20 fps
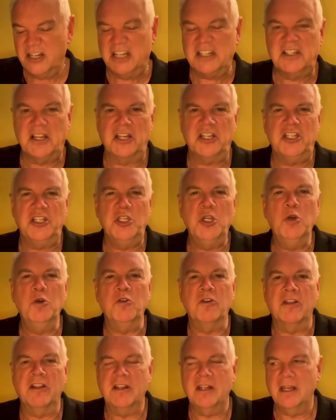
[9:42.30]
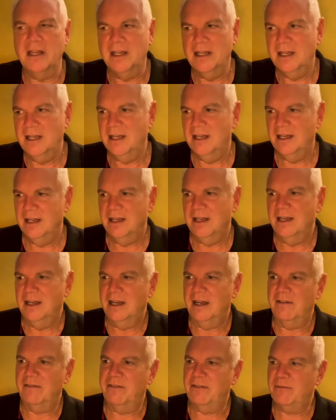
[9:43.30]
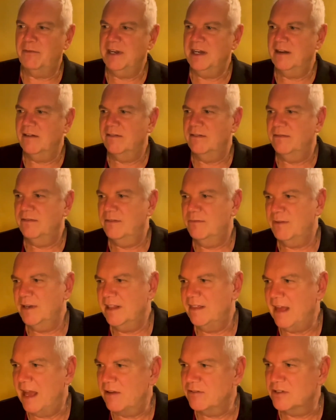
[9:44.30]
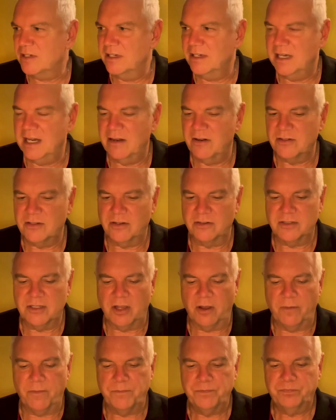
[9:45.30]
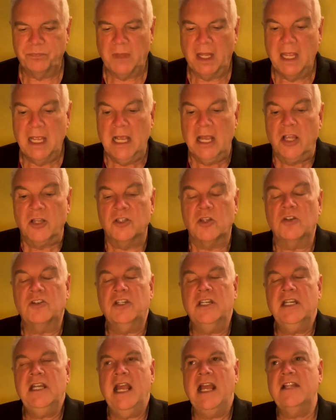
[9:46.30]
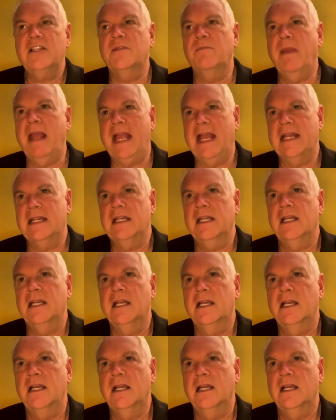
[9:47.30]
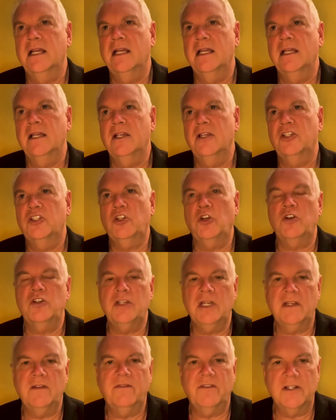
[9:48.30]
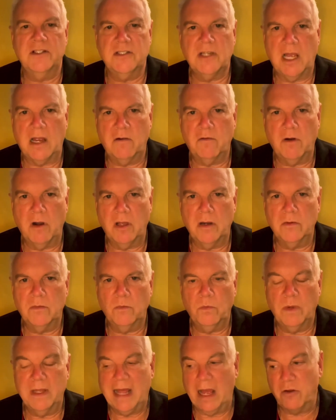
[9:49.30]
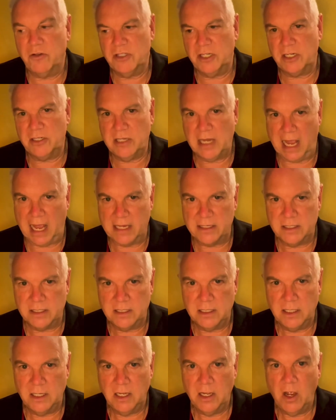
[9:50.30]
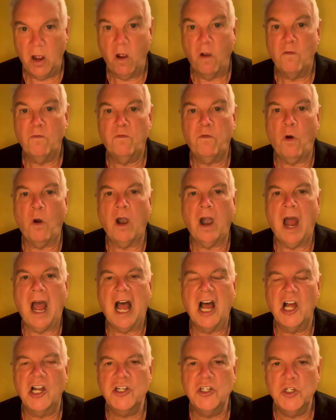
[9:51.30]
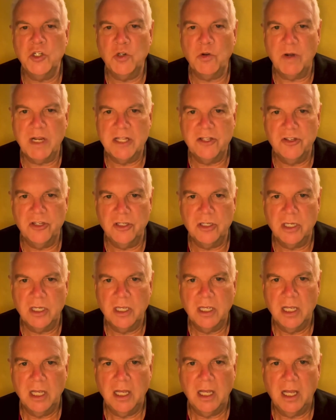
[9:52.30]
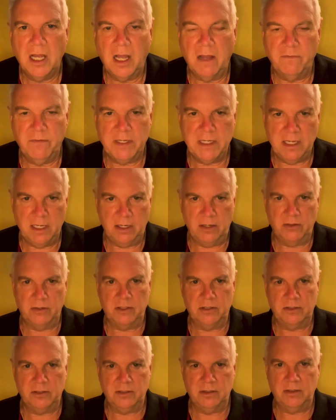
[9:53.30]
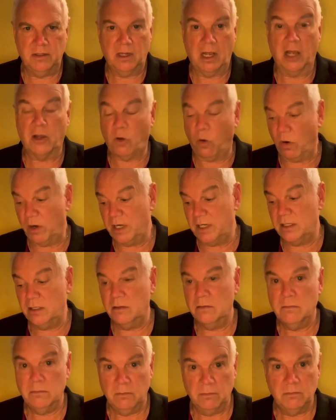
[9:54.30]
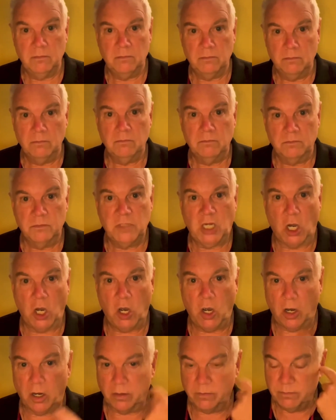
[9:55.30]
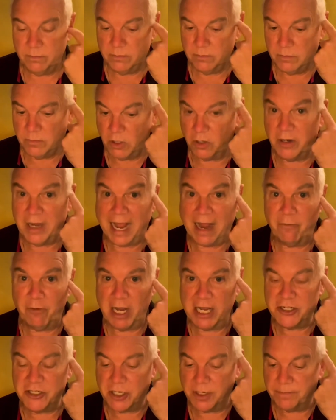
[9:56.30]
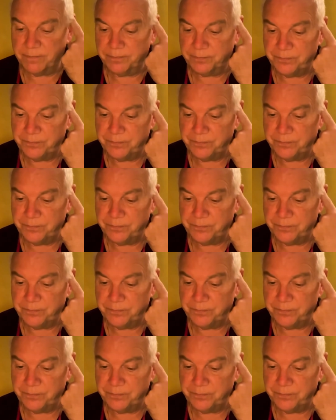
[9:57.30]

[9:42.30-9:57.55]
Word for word: a youth of 3,000 years or so. So she has been searching for Sauron without success for hundreds of years, according to her narration.